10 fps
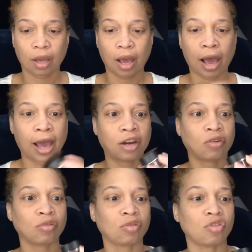I don't
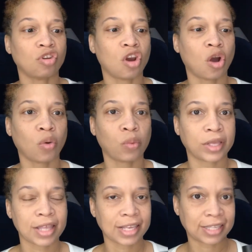know what
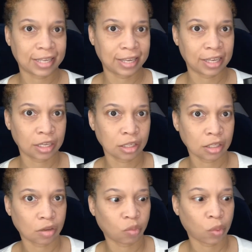this is
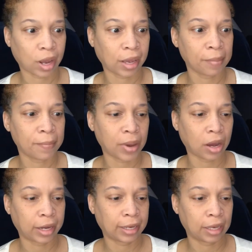or why I
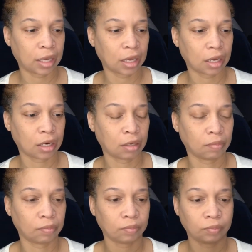bought it.
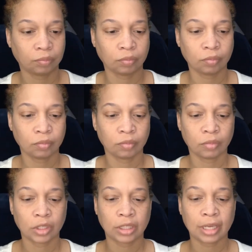
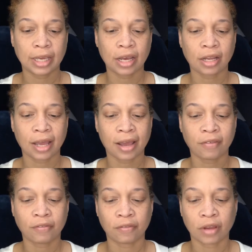It's
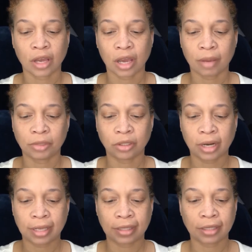ELF. I'm sure it
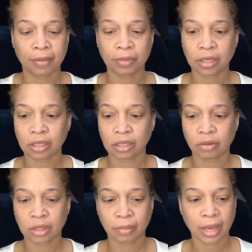has something to do
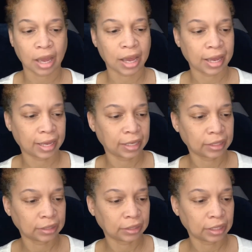with my
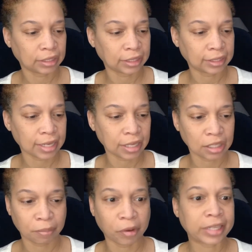eyes. It just says
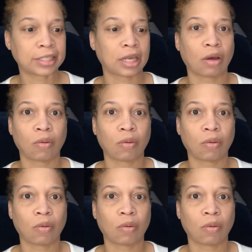espresso.